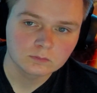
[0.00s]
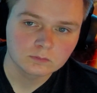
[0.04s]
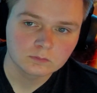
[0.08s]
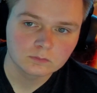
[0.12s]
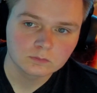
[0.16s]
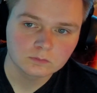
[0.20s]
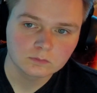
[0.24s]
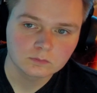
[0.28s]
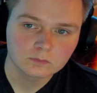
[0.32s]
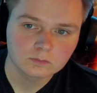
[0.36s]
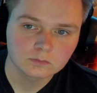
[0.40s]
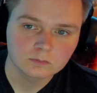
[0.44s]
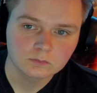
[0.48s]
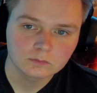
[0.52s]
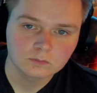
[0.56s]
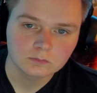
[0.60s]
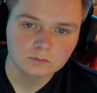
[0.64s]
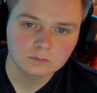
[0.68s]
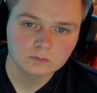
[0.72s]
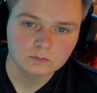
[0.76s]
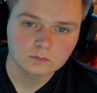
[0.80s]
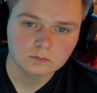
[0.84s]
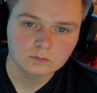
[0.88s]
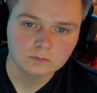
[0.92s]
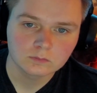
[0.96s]
doesn't it seem like
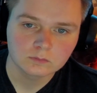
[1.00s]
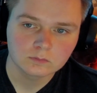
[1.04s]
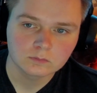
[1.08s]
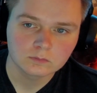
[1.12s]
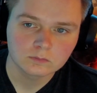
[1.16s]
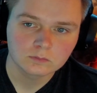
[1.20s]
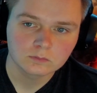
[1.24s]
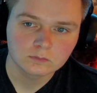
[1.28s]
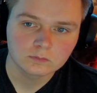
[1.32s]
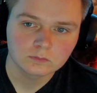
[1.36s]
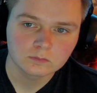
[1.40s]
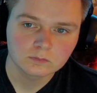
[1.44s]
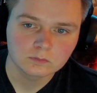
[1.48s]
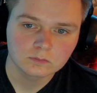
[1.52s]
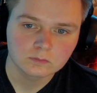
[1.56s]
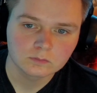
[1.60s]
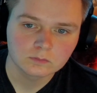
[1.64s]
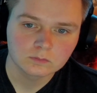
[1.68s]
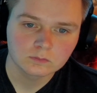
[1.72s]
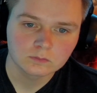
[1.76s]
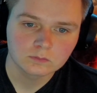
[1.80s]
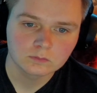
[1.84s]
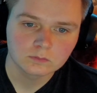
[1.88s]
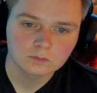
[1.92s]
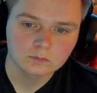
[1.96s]
the guy's always
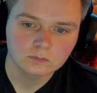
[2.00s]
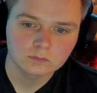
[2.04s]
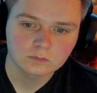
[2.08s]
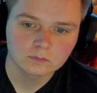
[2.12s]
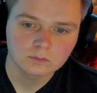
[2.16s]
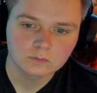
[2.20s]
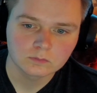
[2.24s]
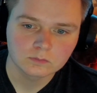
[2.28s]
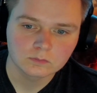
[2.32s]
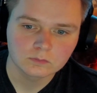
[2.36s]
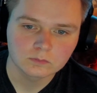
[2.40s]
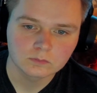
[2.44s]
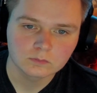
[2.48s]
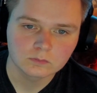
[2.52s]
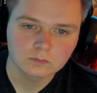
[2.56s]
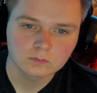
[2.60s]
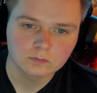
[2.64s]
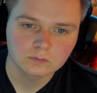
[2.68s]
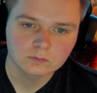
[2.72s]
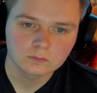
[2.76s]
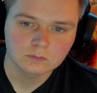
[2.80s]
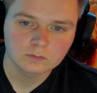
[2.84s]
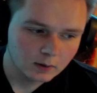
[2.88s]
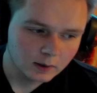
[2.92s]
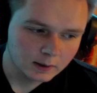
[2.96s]
laughing?
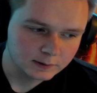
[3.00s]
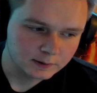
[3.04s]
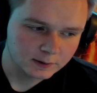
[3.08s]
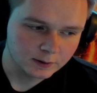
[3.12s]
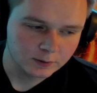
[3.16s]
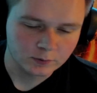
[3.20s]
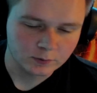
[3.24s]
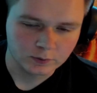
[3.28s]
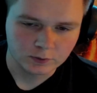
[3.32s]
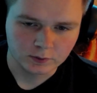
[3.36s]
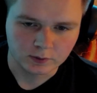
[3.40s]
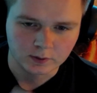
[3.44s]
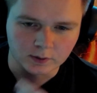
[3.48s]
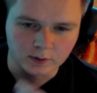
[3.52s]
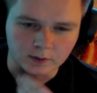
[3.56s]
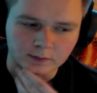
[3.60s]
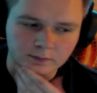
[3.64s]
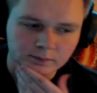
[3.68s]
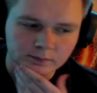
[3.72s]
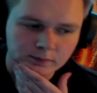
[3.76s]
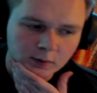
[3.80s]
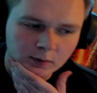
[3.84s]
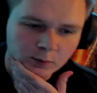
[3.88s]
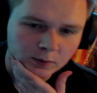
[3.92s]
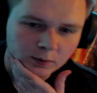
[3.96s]
It's
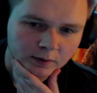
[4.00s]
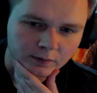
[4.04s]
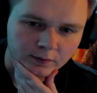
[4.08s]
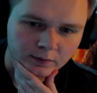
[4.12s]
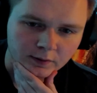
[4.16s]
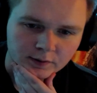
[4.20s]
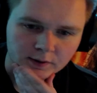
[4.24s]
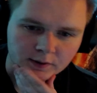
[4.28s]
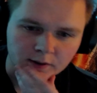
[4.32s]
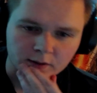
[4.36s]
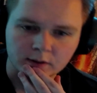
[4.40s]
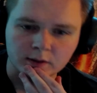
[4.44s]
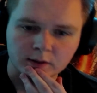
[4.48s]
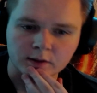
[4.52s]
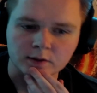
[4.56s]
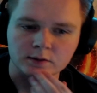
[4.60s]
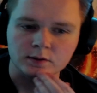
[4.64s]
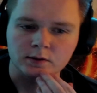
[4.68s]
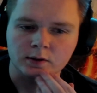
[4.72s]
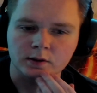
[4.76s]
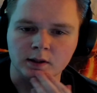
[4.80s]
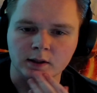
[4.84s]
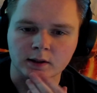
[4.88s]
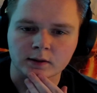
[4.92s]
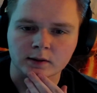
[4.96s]
interesting. I wonder if there's
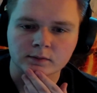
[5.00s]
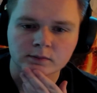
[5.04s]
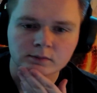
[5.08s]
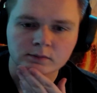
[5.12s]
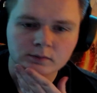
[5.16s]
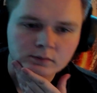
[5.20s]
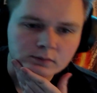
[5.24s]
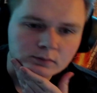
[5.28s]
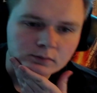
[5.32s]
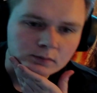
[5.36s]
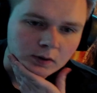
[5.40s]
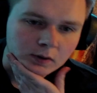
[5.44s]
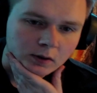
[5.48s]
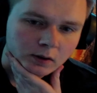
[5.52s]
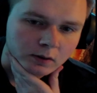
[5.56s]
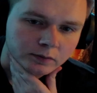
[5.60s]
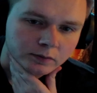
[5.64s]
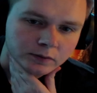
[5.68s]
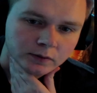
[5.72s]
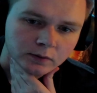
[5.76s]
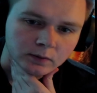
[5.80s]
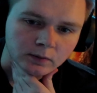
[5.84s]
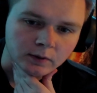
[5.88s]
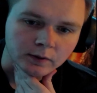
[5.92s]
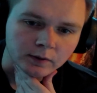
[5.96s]
anything to that an
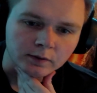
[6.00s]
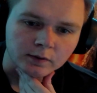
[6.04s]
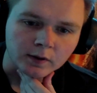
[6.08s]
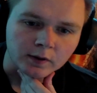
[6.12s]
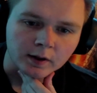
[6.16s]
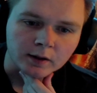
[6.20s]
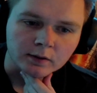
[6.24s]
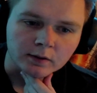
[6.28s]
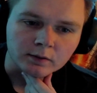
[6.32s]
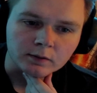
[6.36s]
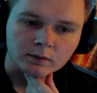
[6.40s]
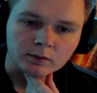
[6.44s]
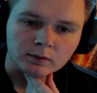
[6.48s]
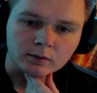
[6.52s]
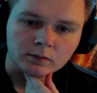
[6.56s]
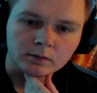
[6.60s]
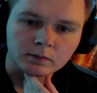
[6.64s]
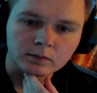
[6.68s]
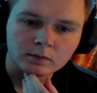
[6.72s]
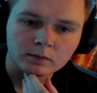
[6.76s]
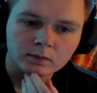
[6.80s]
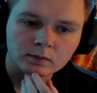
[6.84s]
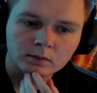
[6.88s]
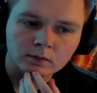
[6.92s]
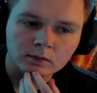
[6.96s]
all for one's
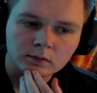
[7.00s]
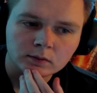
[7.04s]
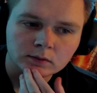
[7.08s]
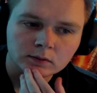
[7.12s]
attitude.